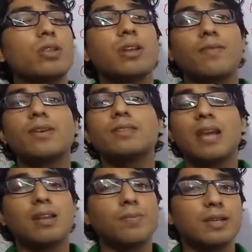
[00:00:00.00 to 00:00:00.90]
on the reverse
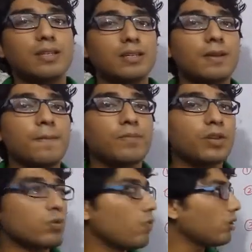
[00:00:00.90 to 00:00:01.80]
charge basis.
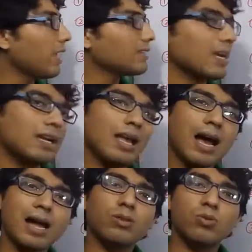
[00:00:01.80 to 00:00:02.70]
So what exactly
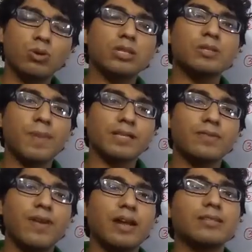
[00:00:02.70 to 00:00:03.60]
are those
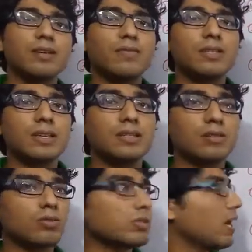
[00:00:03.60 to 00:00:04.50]
specified
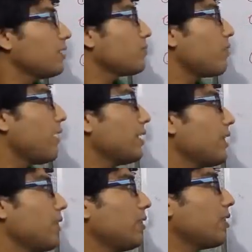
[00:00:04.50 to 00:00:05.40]
services? So that is
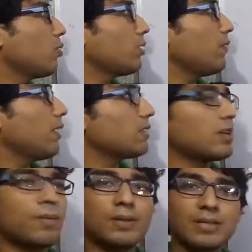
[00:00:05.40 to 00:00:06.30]
provided under
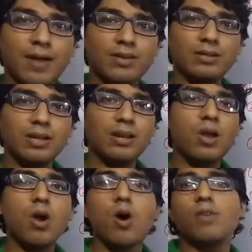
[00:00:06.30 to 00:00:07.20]
notification number
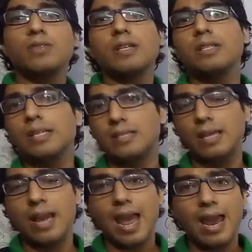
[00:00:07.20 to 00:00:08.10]
17 of
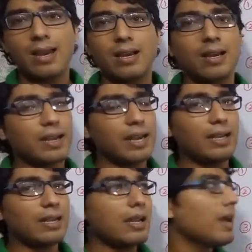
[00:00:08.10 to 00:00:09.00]
CGST Act
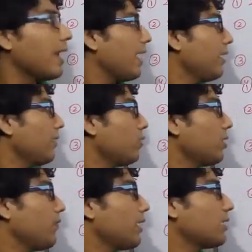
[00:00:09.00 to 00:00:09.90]
rate and
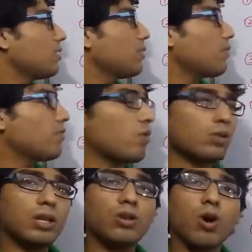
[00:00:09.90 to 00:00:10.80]
notification number
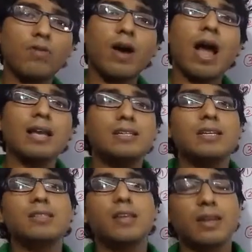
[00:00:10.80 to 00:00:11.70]
14 of
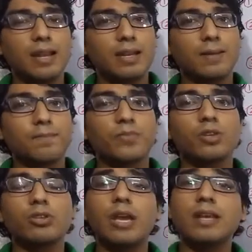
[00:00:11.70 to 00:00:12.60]
IGST rate.
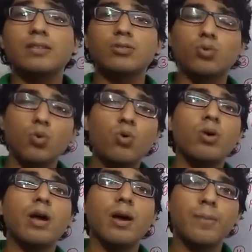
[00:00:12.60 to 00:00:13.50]
So there is
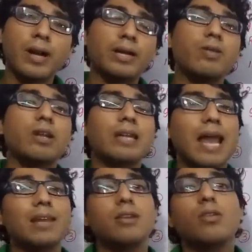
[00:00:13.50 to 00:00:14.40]
two particular
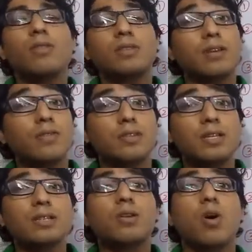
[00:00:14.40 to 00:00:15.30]
category of
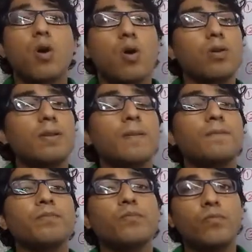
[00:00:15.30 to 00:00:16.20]
services on
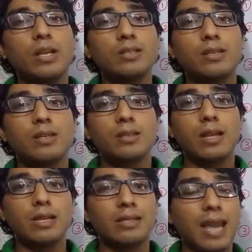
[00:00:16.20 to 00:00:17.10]
which
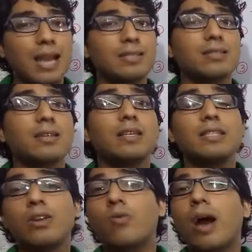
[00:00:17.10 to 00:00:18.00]
the tax
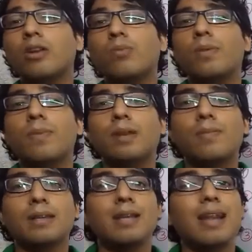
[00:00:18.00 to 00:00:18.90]
is required to be
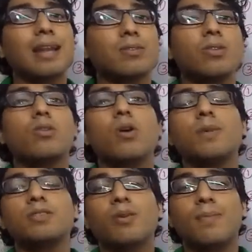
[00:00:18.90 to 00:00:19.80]
paid by the electronic
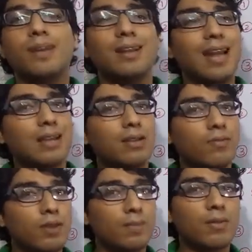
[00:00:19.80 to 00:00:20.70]
commerce operator like the
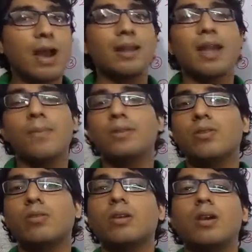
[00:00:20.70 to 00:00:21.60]
Flipkart,
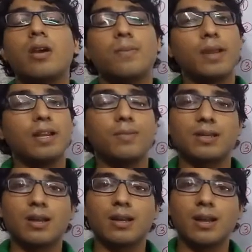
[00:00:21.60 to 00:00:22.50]
Amazon, Paytm,
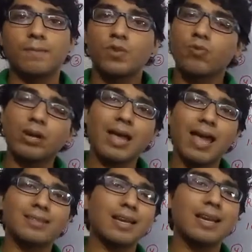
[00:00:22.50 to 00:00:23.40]
etc. So what
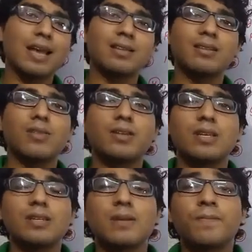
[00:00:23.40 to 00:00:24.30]
exactly are the
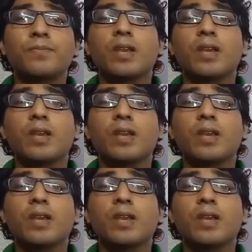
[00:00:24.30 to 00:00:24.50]
services?